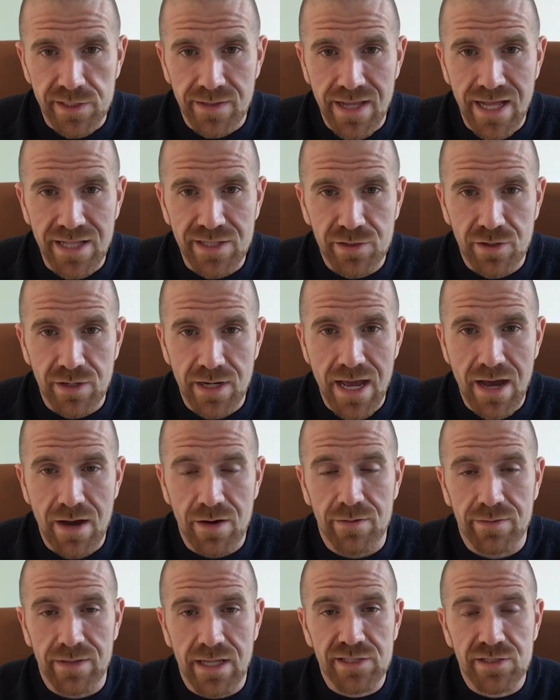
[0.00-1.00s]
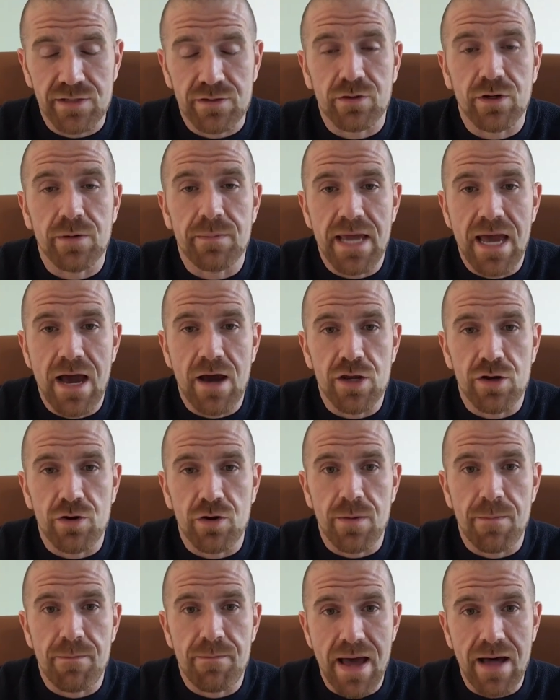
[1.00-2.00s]
And that's going to be how you're
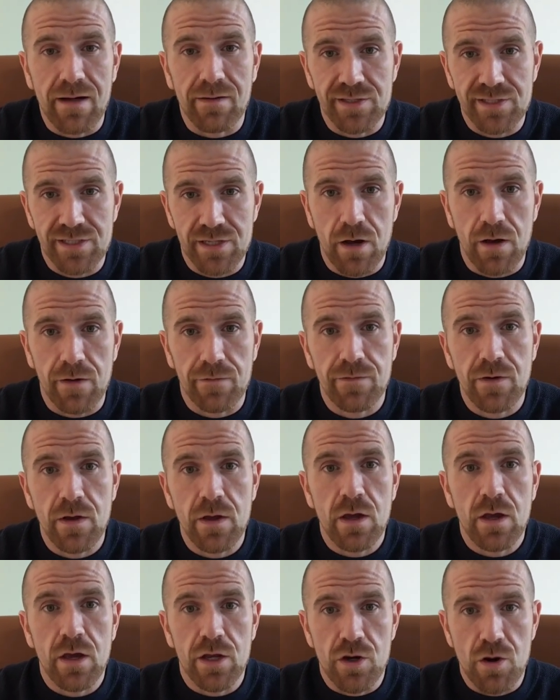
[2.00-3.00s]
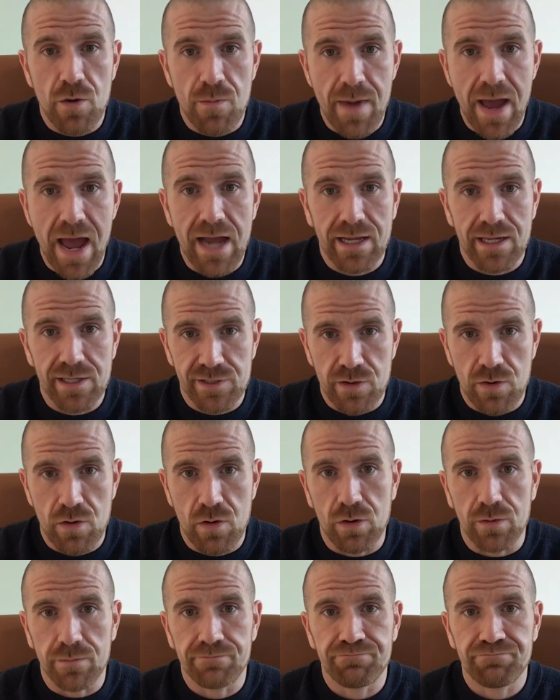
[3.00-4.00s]
going to balance off your back as a
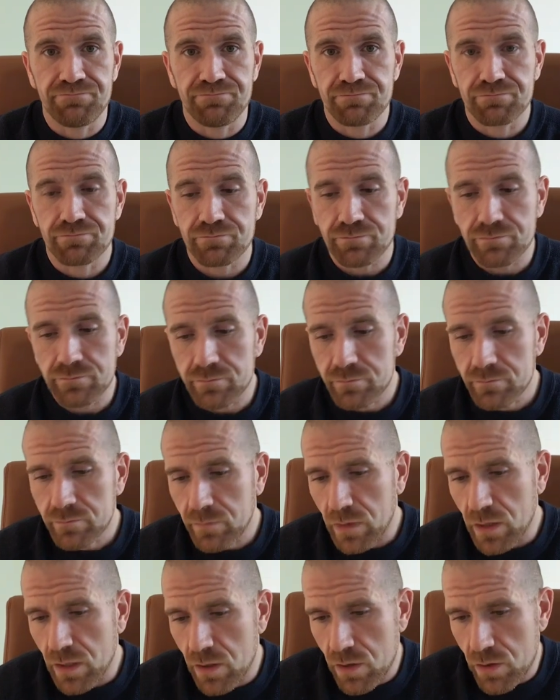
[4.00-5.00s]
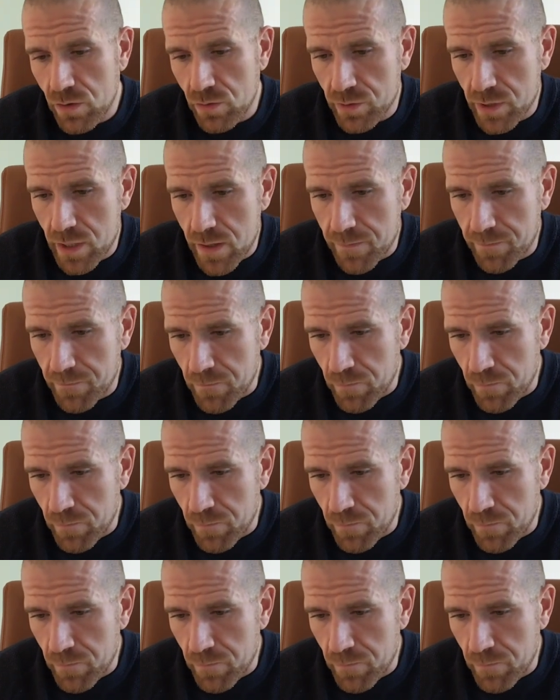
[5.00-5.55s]
whole. Okay.